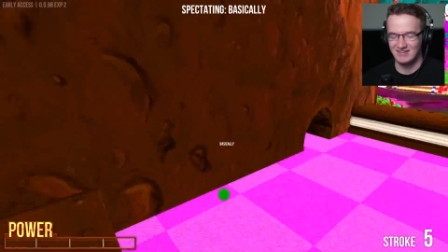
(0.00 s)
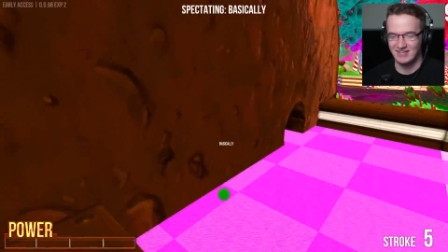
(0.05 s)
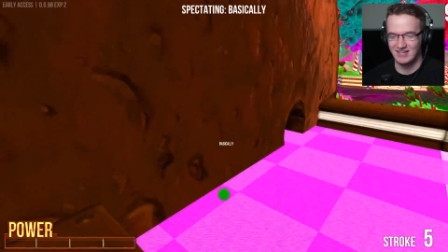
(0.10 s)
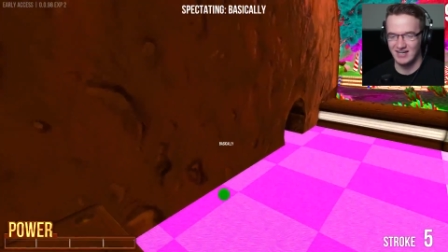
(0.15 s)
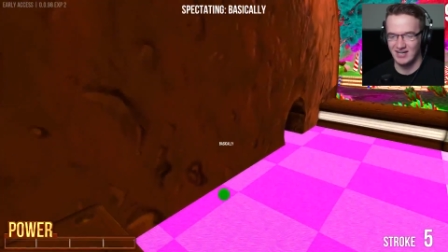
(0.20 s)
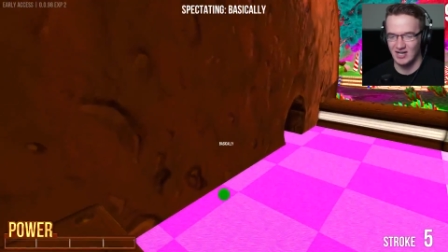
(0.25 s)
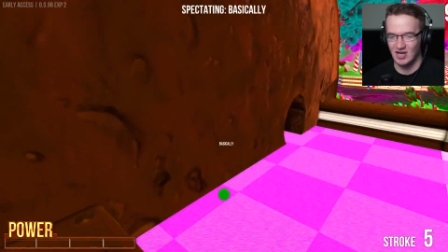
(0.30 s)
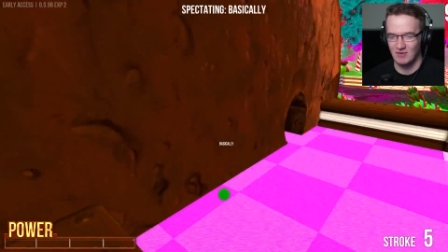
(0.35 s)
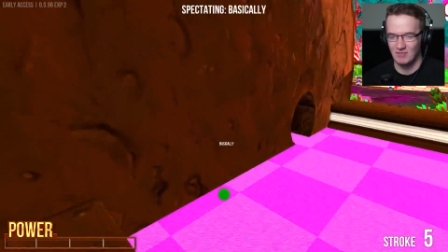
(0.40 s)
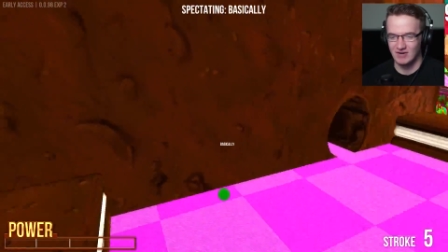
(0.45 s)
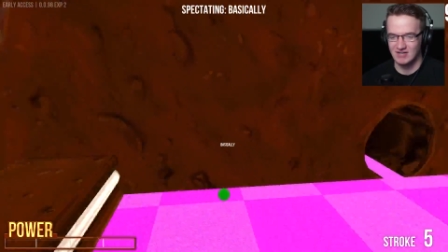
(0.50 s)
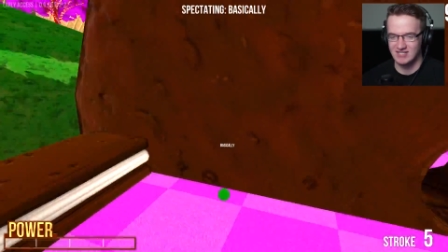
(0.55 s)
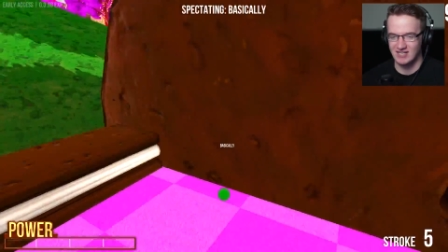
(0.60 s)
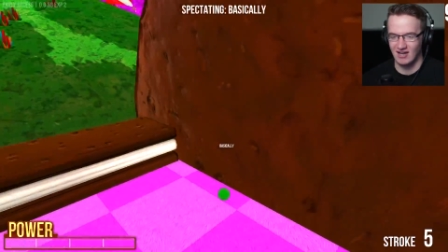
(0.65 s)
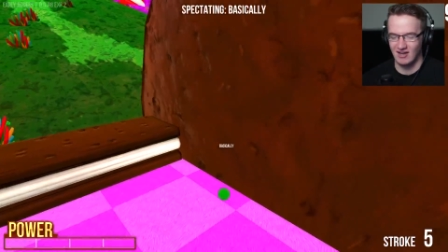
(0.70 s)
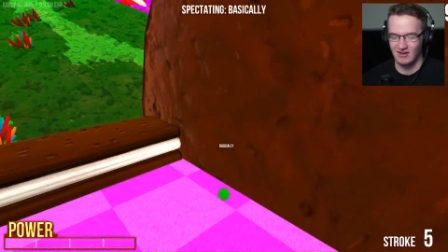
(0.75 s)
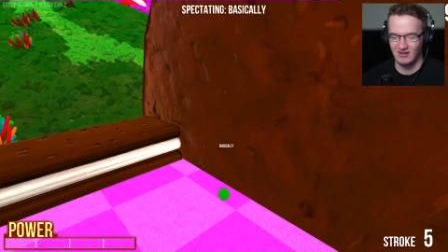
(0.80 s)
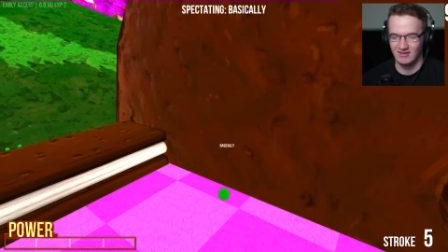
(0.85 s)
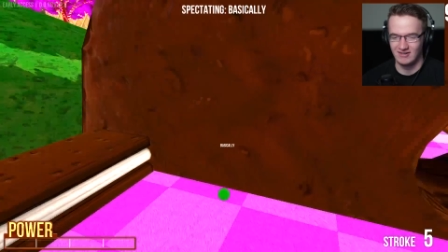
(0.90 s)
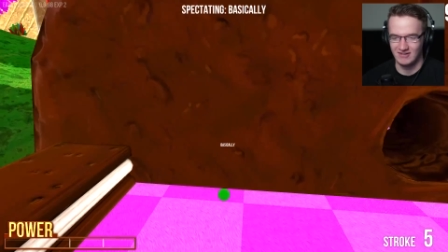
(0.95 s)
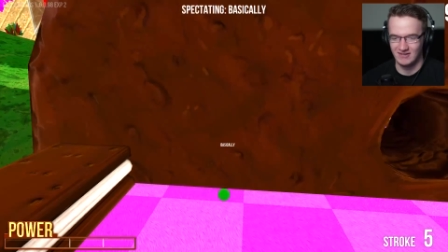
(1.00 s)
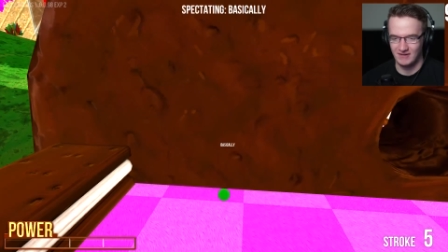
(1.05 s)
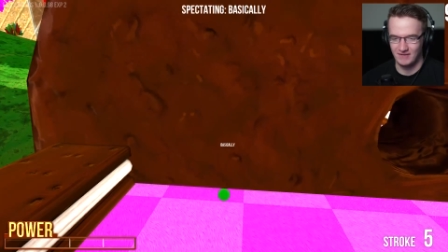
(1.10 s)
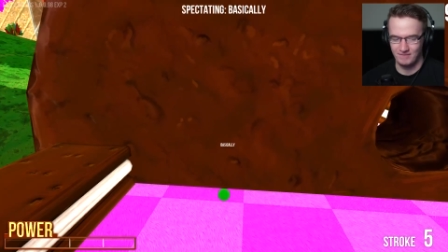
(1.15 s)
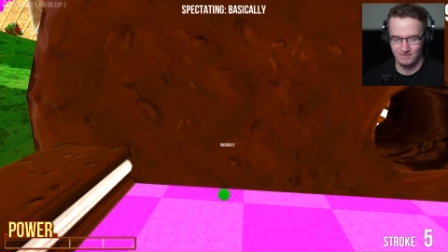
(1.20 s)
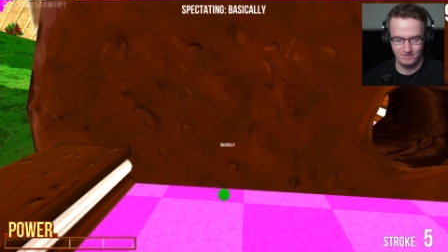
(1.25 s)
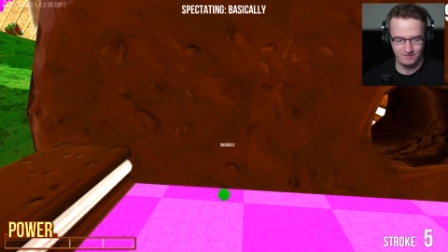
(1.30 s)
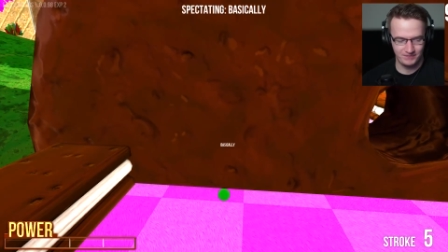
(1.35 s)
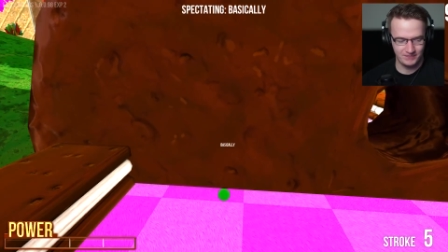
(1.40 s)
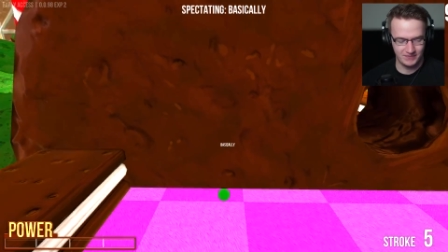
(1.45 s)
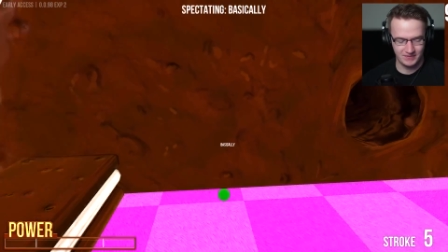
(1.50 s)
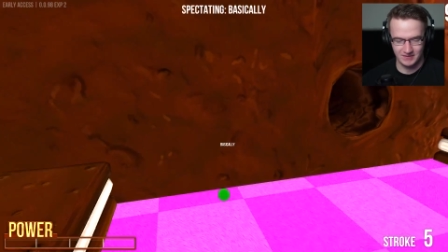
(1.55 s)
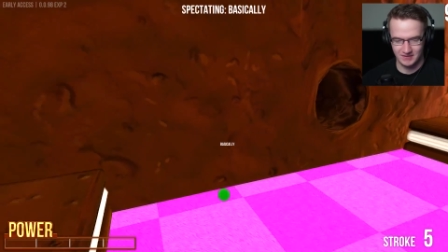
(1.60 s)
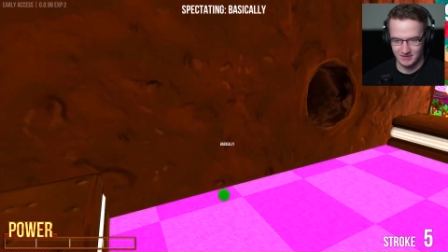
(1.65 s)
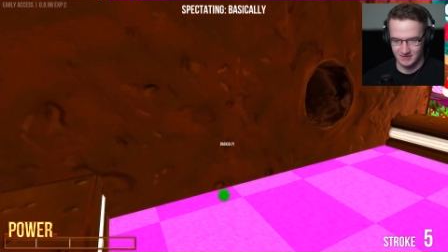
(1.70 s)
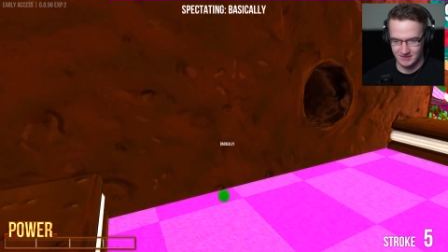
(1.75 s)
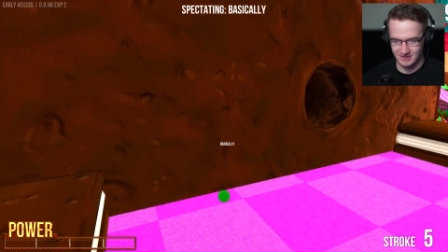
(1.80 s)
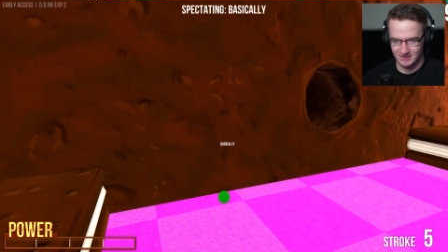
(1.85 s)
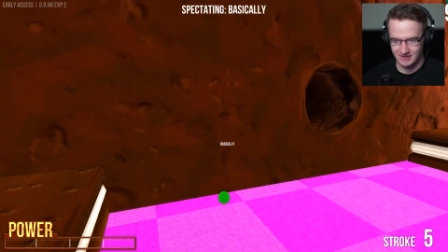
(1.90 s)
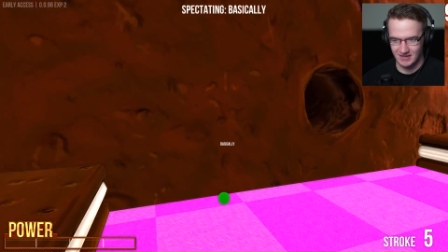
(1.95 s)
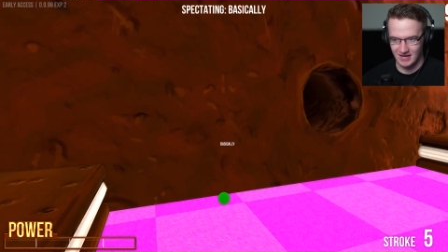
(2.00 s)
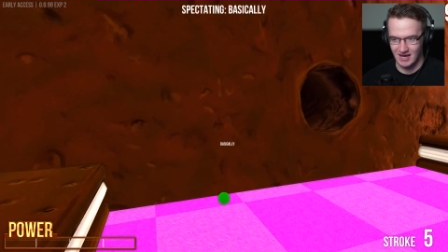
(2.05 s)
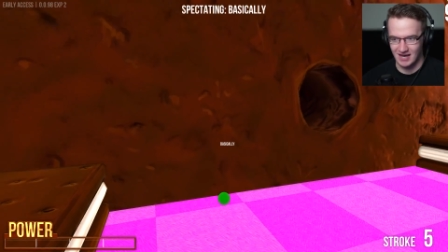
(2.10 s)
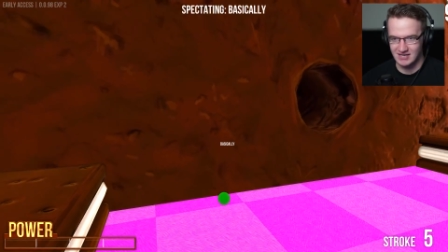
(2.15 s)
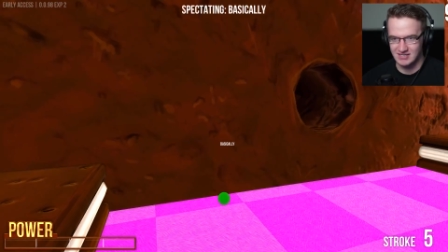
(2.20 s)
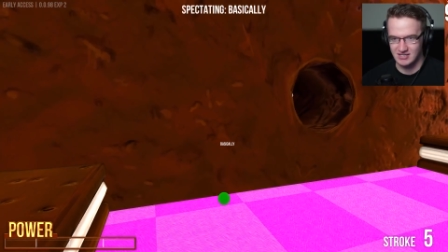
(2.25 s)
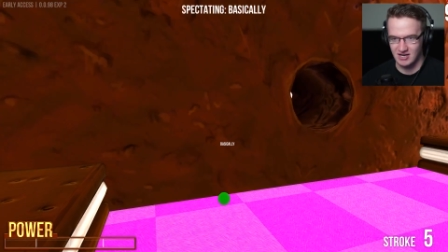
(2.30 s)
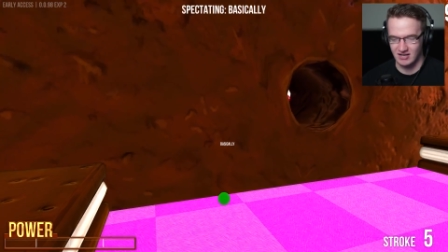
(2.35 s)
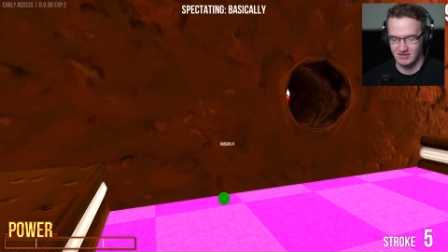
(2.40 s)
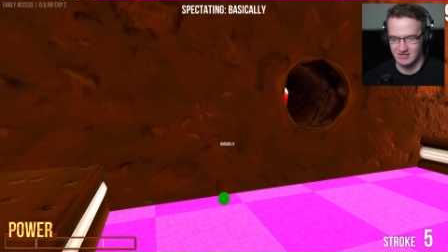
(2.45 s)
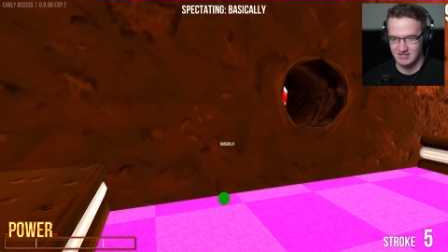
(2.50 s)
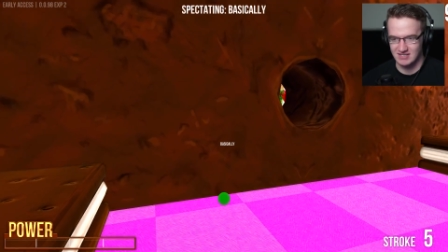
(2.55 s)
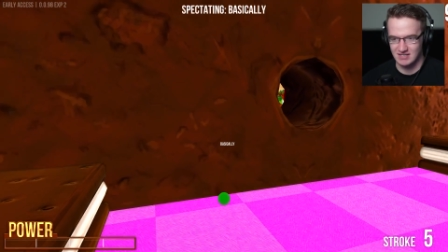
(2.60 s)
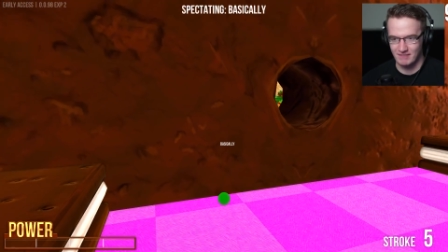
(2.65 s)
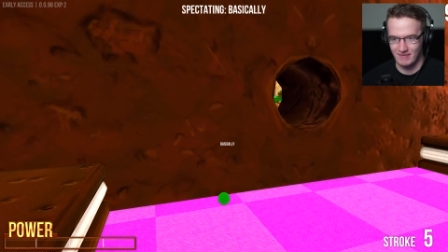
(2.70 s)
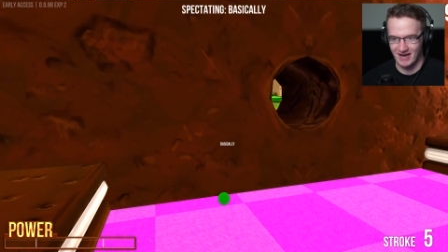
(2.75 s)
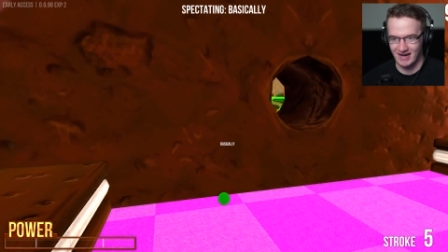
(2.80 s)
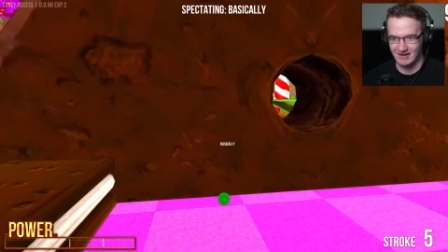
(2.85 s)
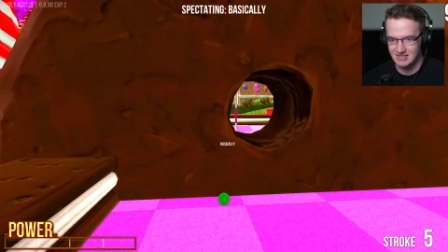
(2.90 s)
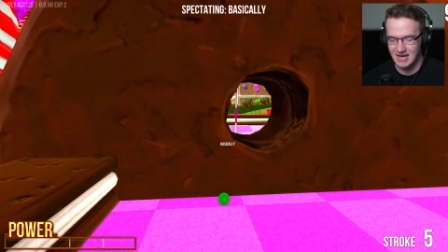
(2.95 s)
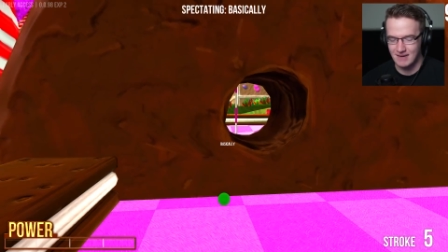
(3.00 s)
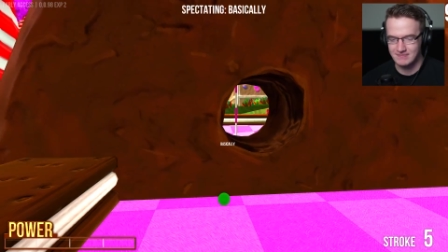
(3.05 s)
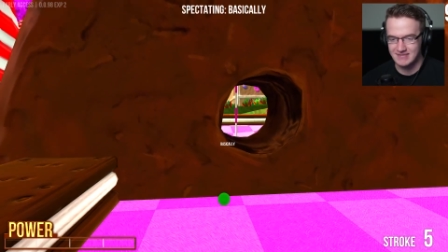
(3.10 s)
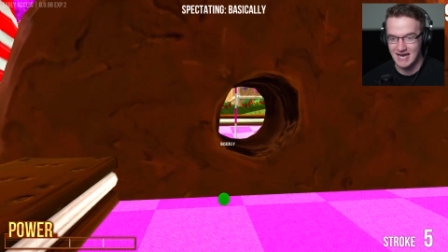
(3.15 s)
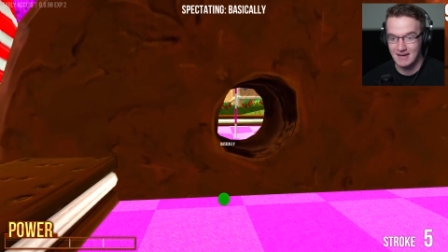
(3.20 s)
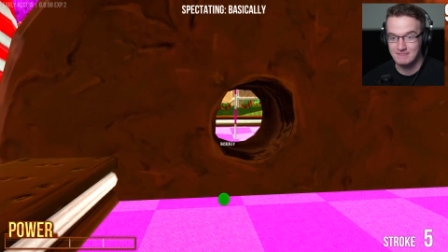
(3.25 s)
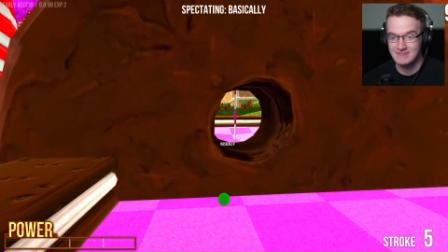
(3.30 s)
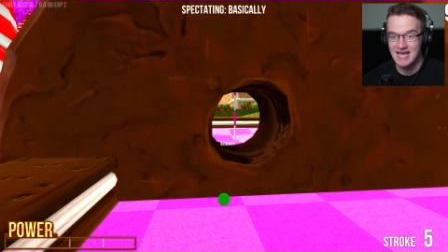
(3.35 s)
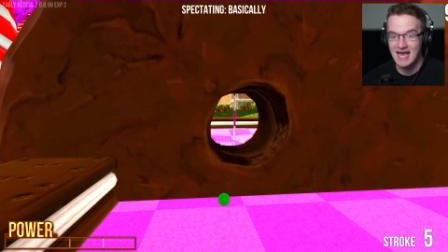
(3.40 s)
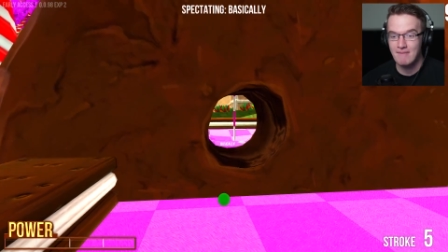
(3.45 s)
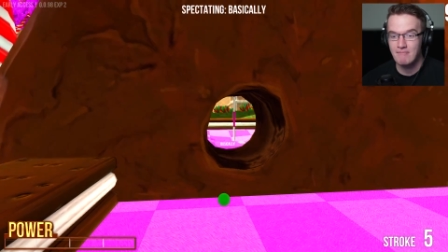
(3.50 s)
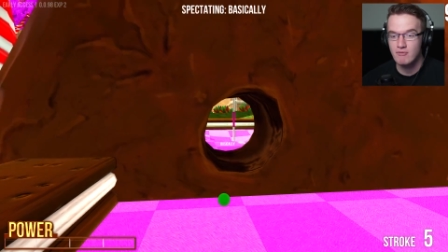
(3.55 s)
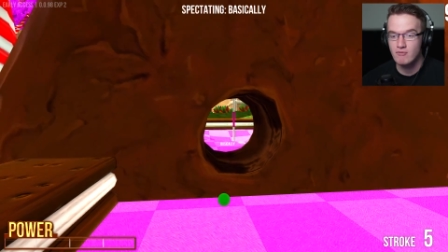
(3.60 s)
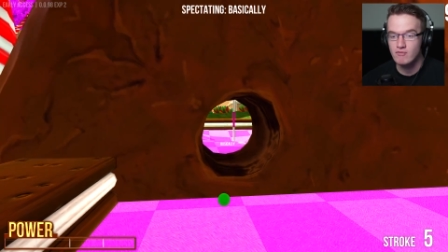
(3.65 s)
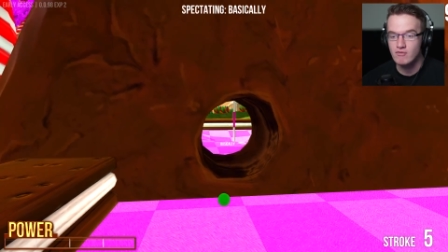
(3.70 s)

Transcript: There you go, uh, Marcel. lined up pretty good. Yeah, he's got this in the bag. Tap, tap, tap.